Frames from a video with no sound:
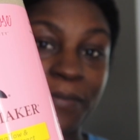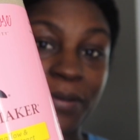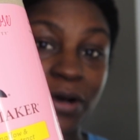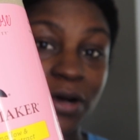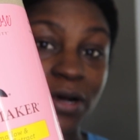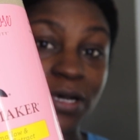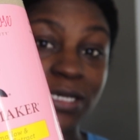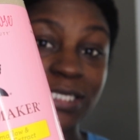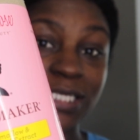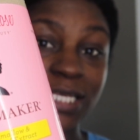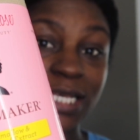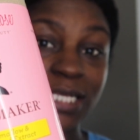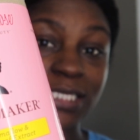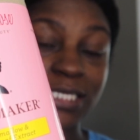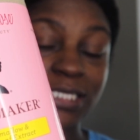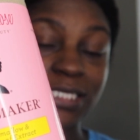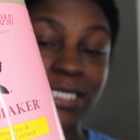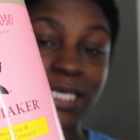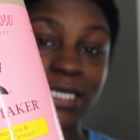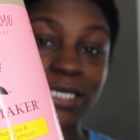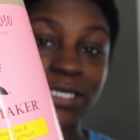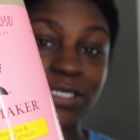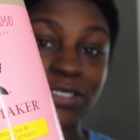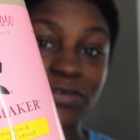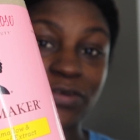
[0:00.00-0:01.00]
Pause that to
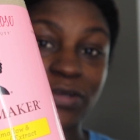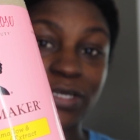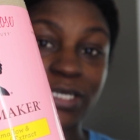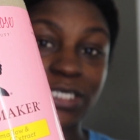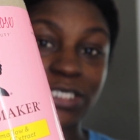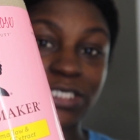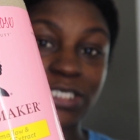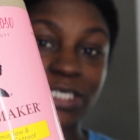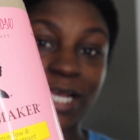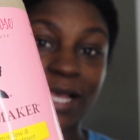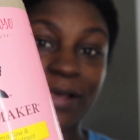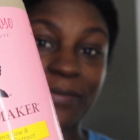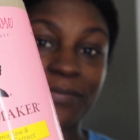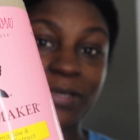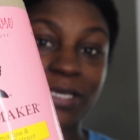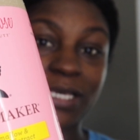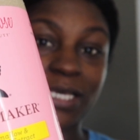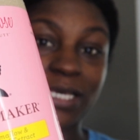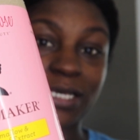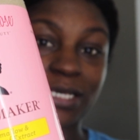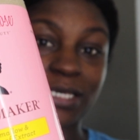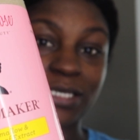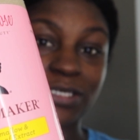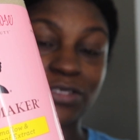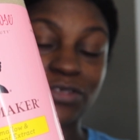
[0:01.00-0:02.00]
take a screenshot
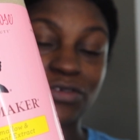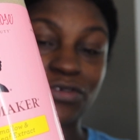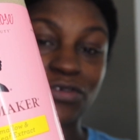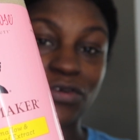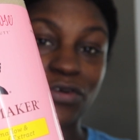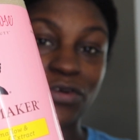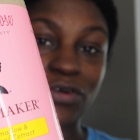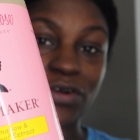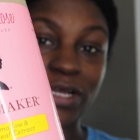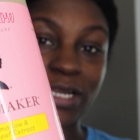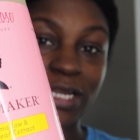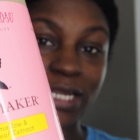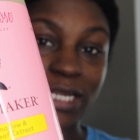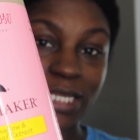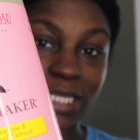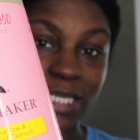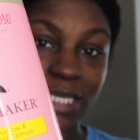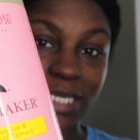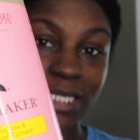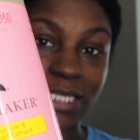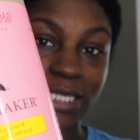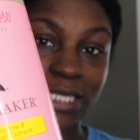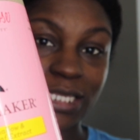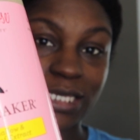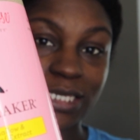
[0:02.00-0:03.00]
because you're gonna
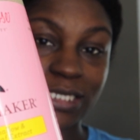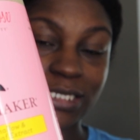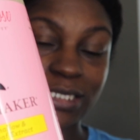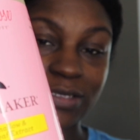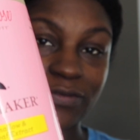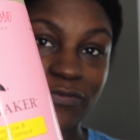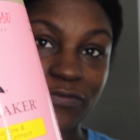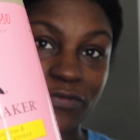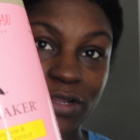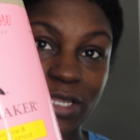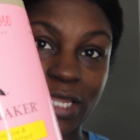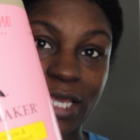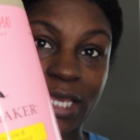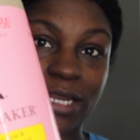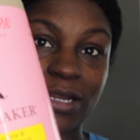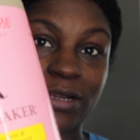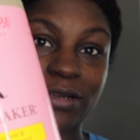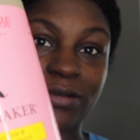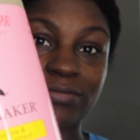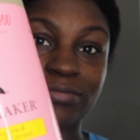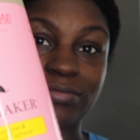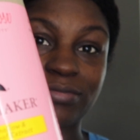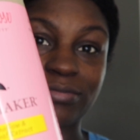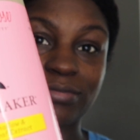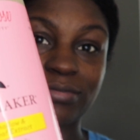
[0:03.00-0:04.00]
need this for
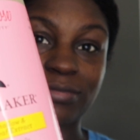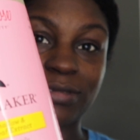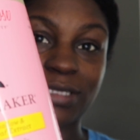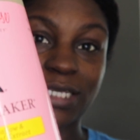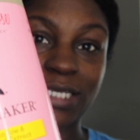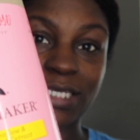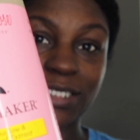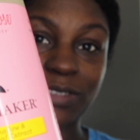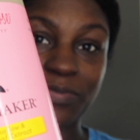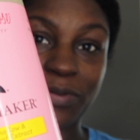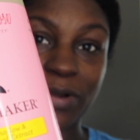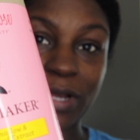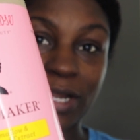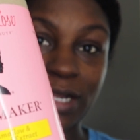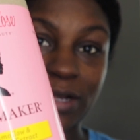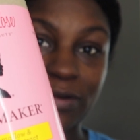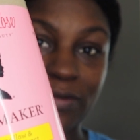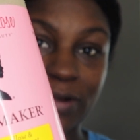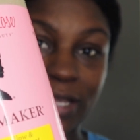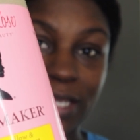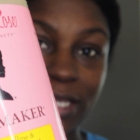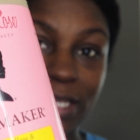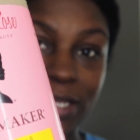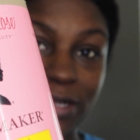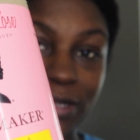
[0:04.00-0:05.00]
later. This product
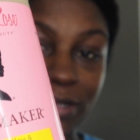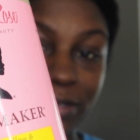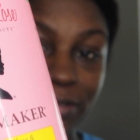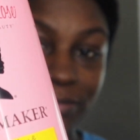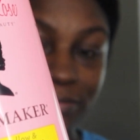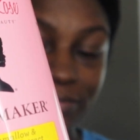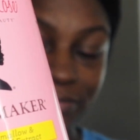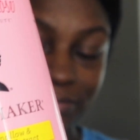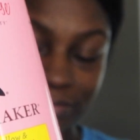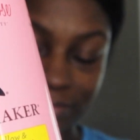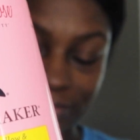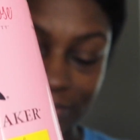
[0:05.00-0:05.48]
right here,